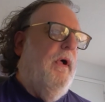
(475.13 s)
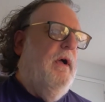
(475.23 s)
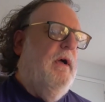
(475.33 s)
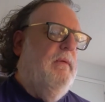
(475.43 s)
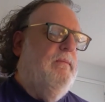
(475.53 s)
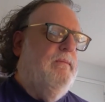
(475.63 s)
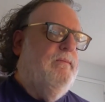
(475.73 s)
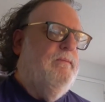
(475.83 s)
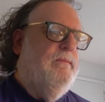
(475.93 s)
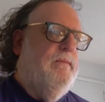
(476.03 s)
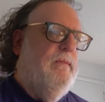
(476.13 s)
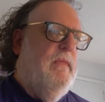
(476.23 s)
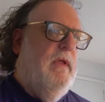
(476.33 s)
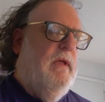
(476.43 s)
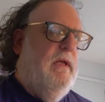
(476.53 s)

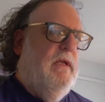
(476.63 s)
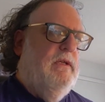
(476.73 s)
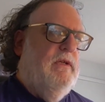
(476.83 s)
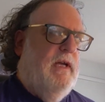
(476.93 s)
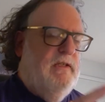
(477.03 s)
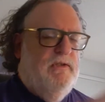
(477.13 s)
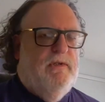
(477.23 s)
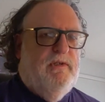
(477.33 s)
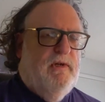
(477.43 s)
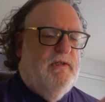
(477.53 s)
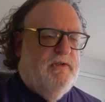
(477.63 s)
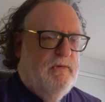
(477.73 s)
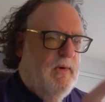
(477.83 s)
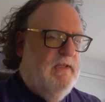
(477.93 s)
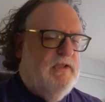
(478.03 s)
I usually
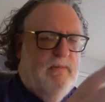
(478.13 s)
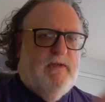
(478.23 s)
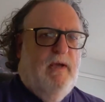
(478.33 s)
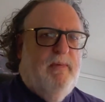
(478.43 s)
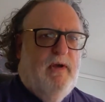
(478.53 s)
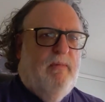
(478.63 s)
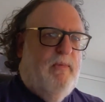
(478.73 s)
write some, type it up,